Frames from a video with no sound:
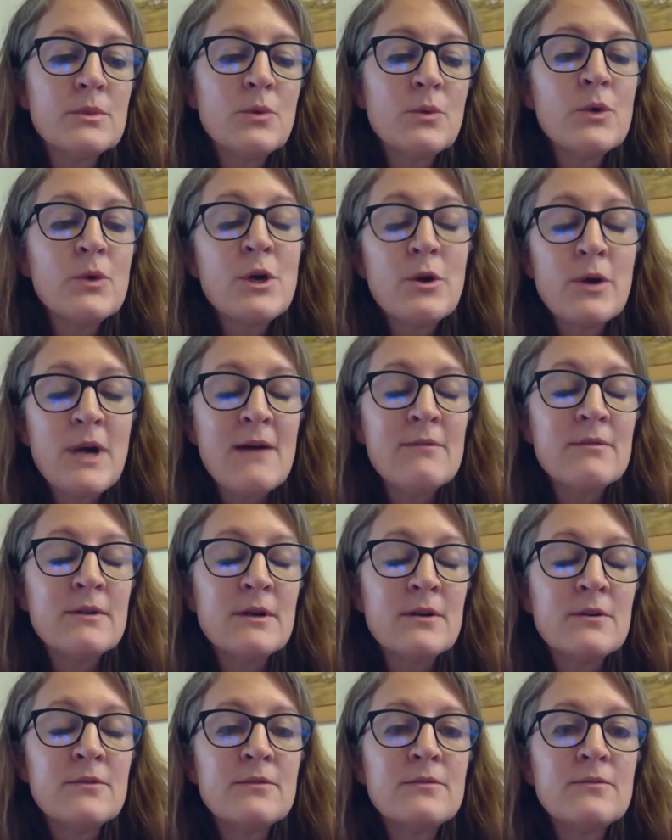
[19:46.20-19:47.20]
don't have
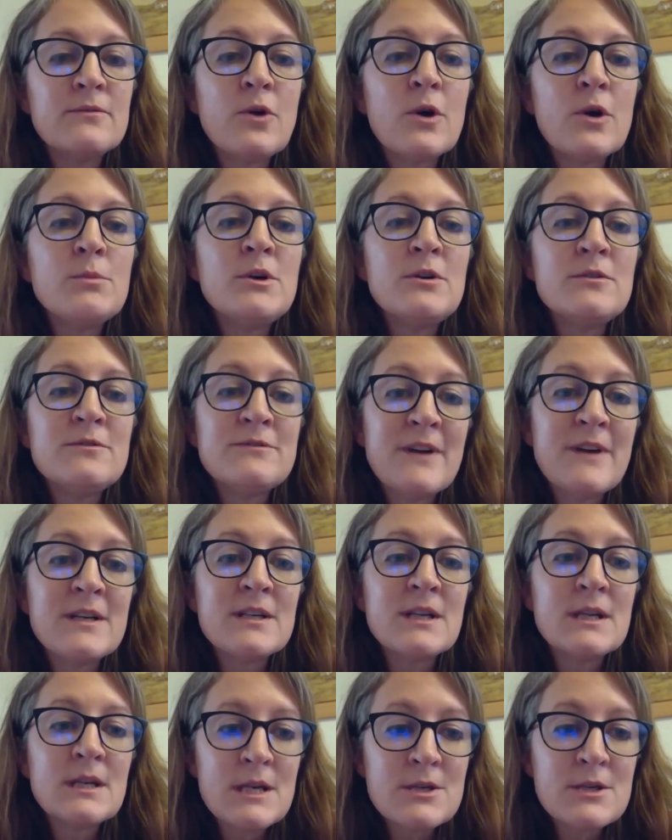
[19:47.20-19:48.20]
a formal
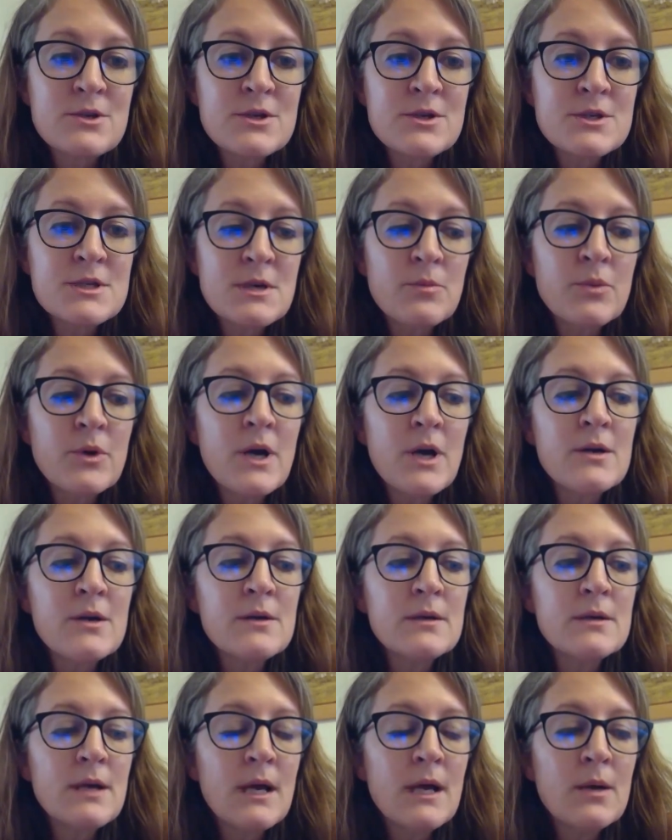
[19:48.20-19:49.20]
funded internship
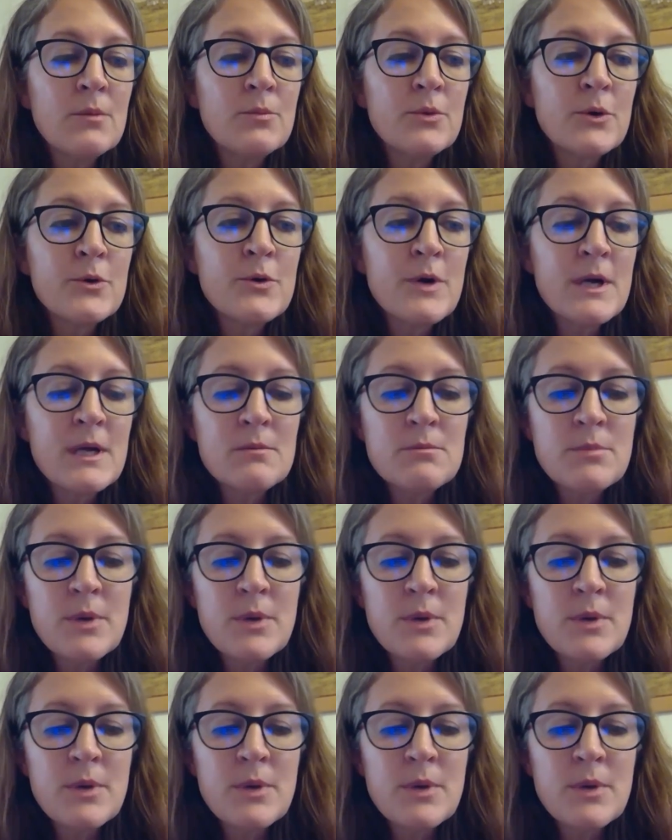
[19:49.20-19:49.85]
program,